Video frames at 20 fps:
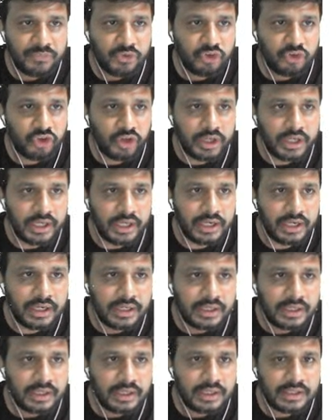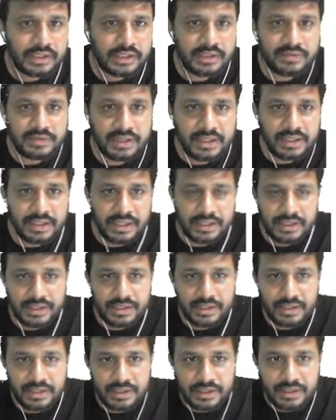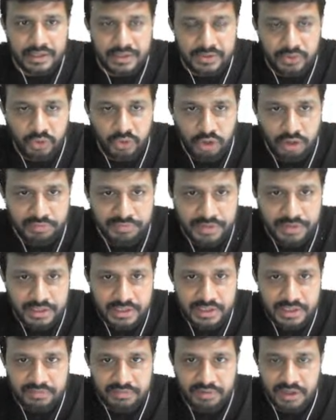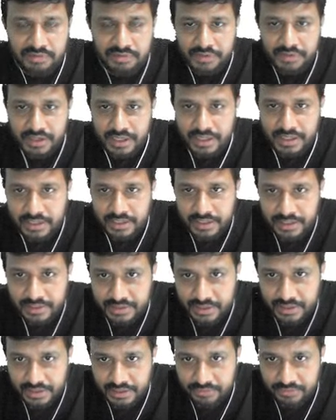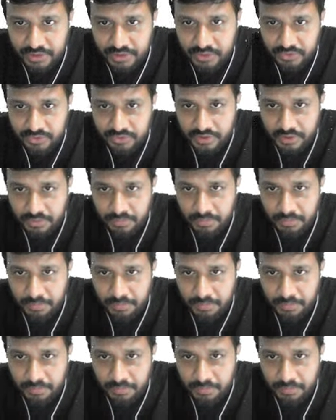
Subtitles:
So here the signal u of n is 1 for n greater than or equal to 0.